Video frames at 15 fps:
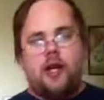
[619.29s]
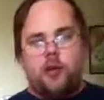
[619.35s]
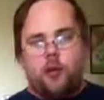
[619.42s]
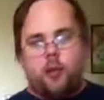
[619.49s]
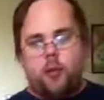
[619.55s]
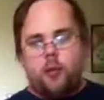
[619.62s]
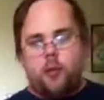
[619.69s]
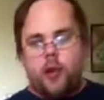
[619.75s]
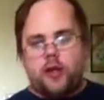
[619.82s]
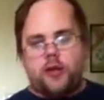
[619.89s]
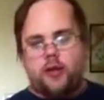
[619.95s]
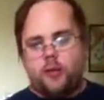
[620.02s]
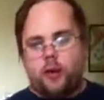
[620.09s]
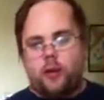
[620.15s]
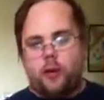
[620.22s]
on
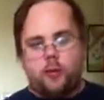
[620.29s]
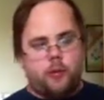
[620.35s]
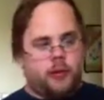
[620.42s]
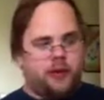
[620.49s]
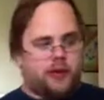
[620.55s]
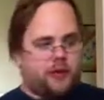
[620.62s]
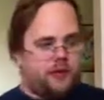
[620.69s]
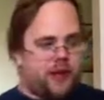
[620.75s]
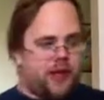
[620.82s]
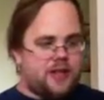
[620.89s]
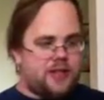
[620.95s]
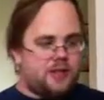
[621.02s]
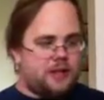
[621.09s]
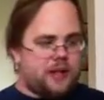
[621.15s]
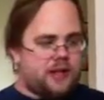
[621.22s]
Wrestletalk where the
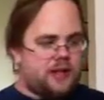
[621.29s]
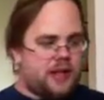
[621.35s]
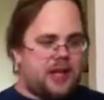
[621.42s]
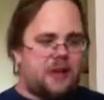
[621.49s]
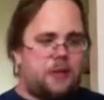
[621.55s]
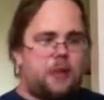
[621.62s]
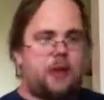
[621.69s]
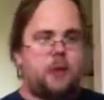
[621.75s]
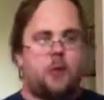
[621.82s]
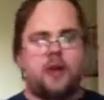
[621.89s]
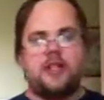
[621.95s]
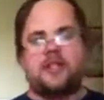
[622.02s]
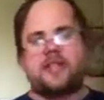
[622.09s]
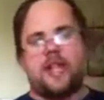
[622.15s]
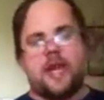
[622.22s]
fans have been saying, "We
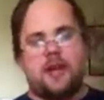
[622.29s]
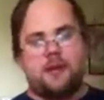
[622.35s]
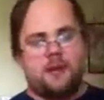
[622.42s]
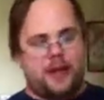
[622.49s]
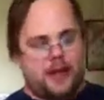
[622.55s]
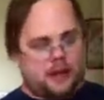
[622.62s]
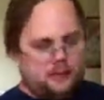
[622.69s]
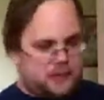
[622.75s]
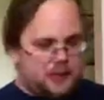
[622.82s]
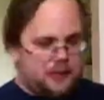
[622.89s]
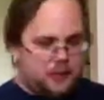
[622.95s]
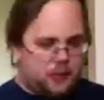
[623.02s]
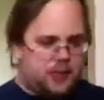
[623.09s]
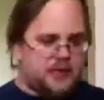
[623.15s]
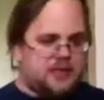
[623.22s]
want JB, we
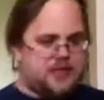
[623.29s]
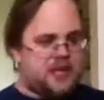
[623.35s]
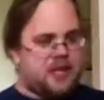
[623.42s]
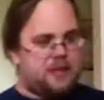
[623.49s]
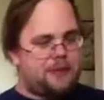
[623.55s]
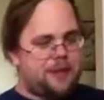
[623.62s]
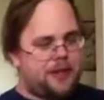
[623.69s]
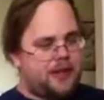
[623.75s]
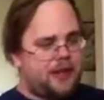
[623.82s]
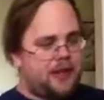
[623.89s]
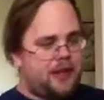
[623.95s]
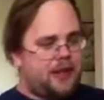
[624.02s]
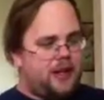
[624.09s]
want JB"?